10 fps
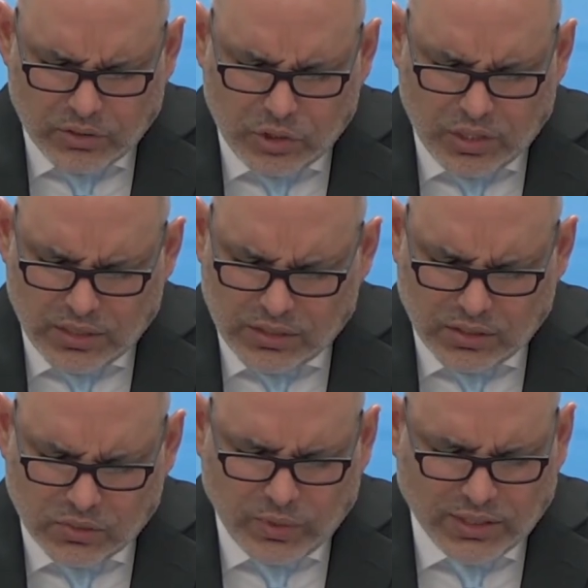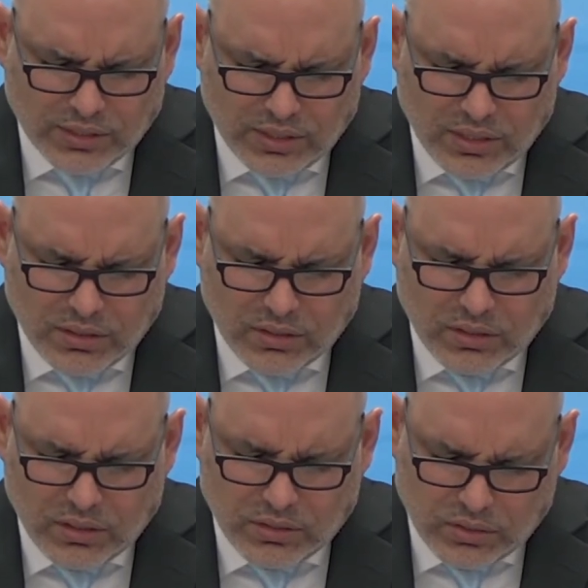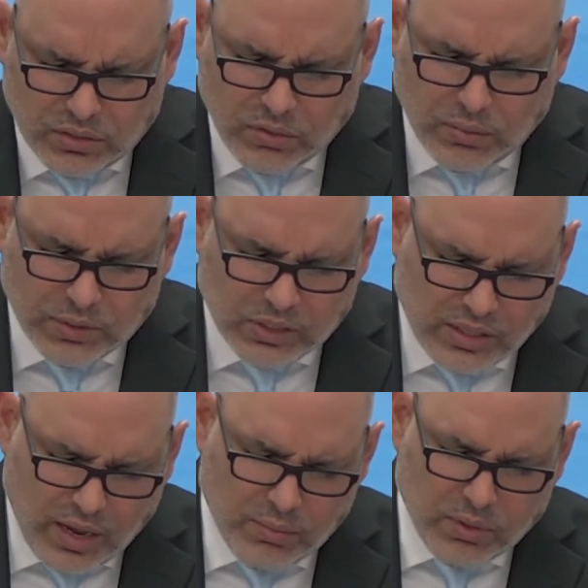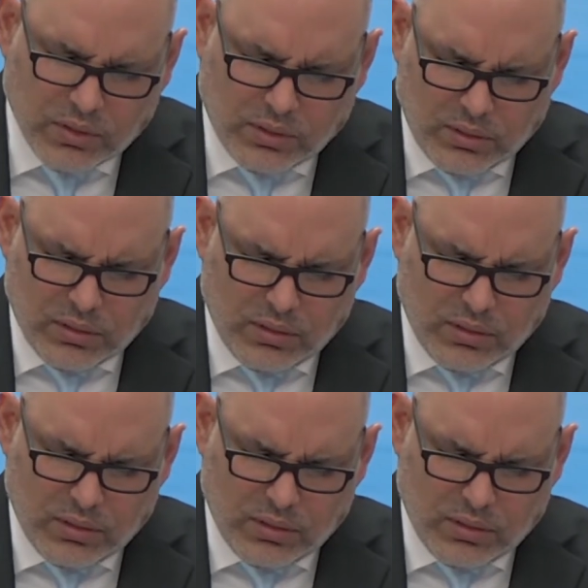And Jesus rested on, on the tomb on Sabbath